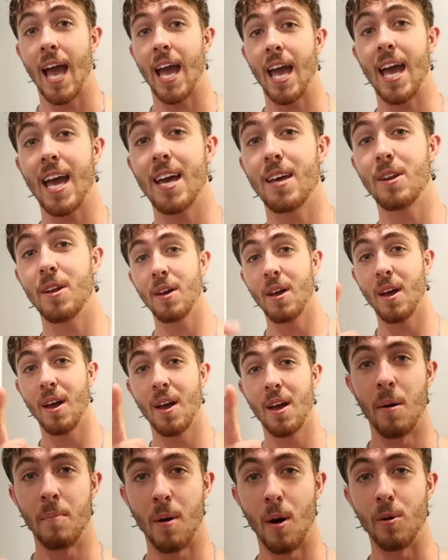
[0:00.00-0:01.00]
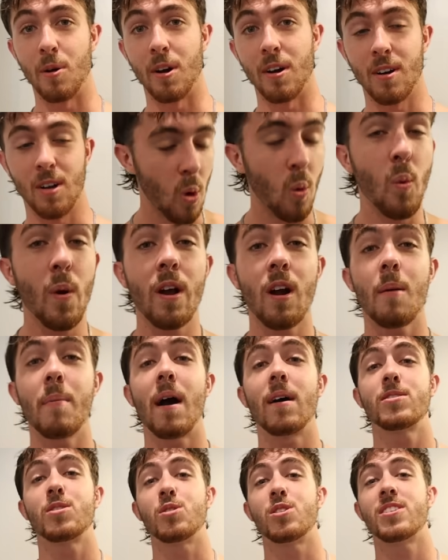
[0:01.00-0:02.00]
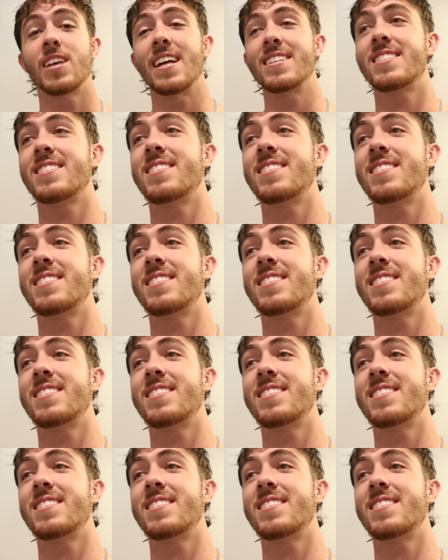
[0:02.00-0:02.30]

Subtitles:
and a motor. We are about to set